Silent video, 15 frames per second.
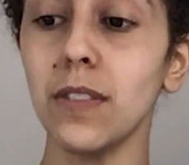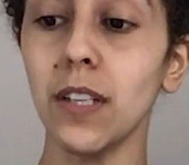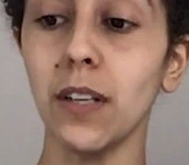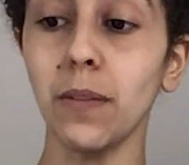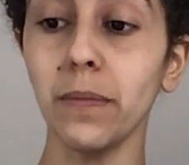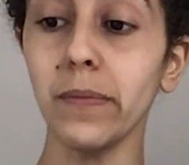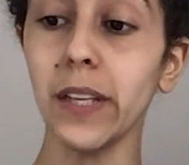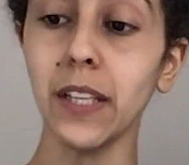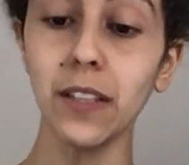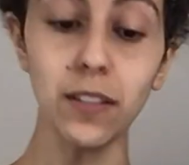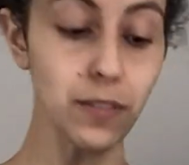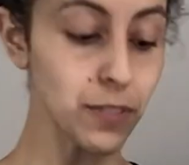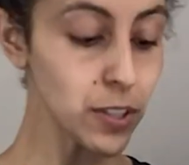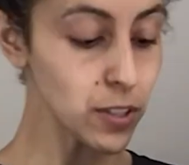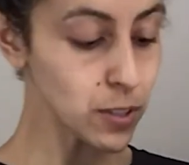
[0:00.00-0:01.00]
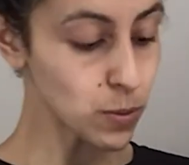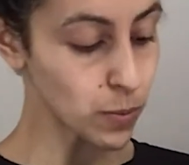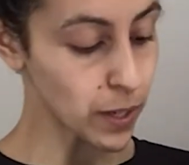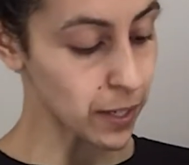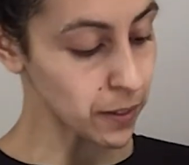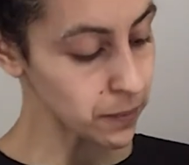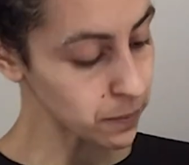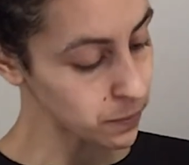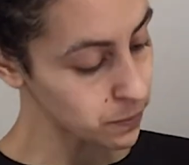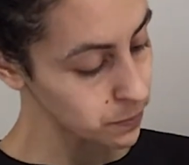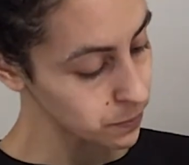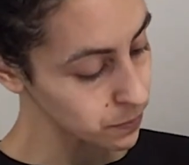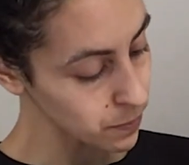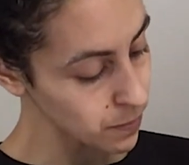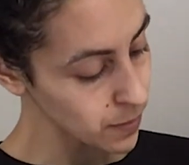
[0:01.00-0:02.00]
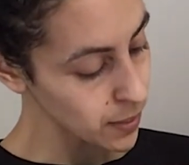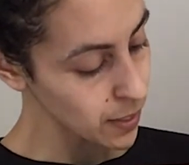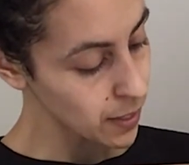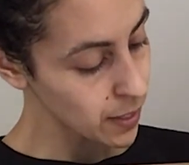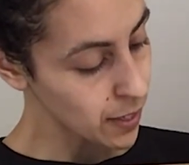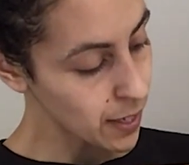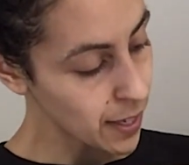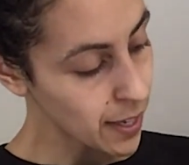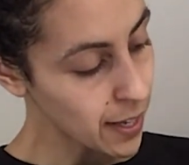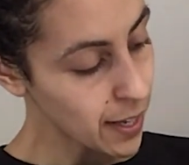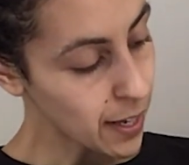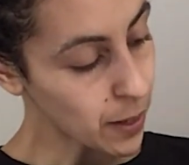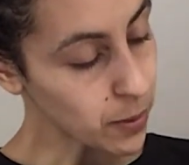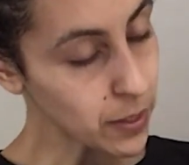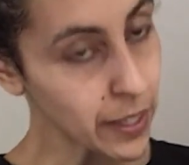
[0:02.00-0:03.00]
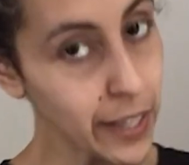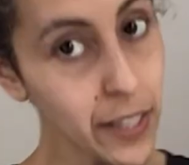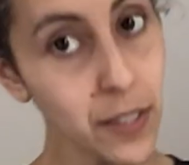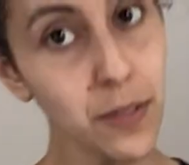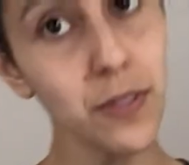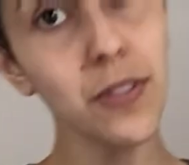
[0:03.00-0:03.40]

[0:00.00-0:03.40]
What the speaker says: So in this first one, I would like you